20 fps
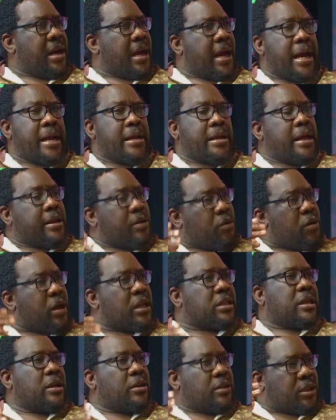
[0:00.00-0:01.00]
And then who
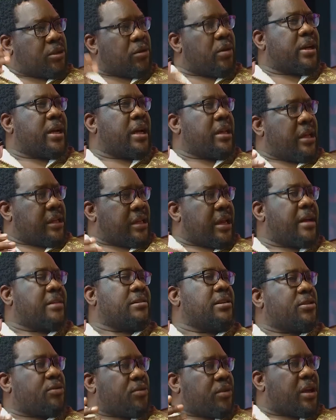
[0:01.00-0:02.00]
has historically had
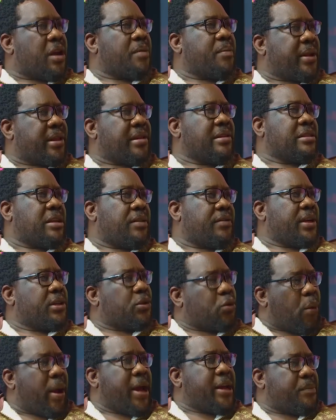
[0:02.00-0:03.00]
access to capital in South Africa?
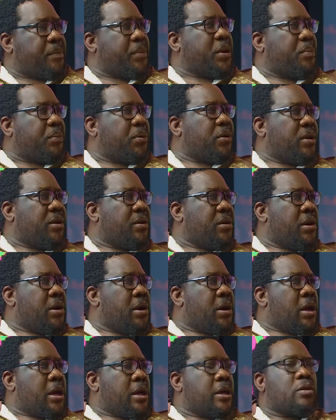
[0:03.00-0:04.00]
It's white people.
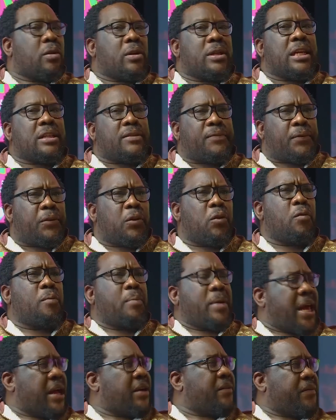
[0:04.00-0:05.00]
There's few
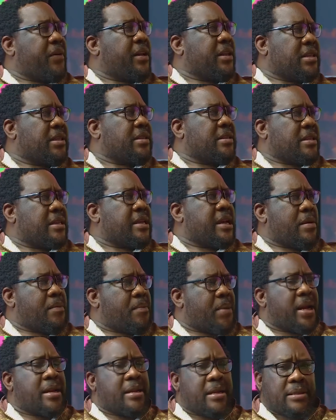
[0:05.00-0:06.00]
black faces there,
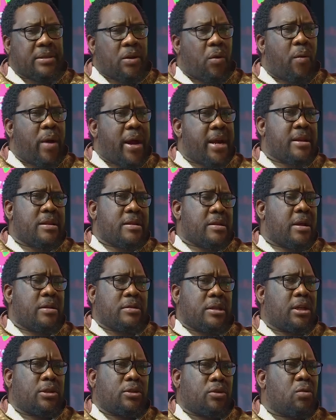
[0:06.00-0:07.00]
but there's a white, the
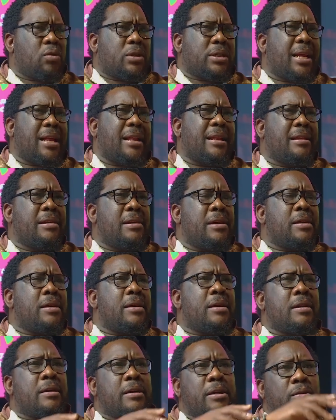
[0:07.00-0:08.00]
total,
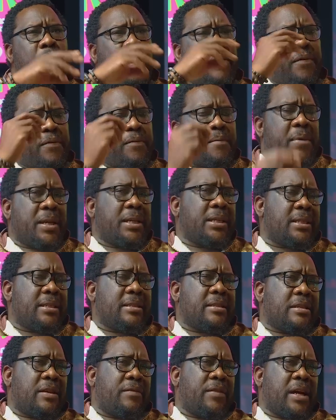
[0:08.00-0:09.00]
I've
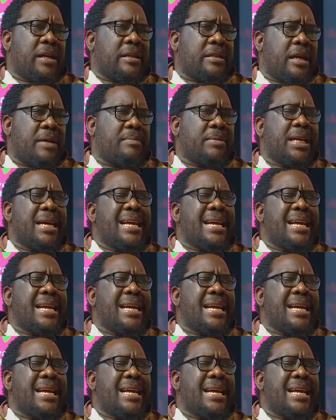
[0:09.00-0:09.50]
mentioned several times,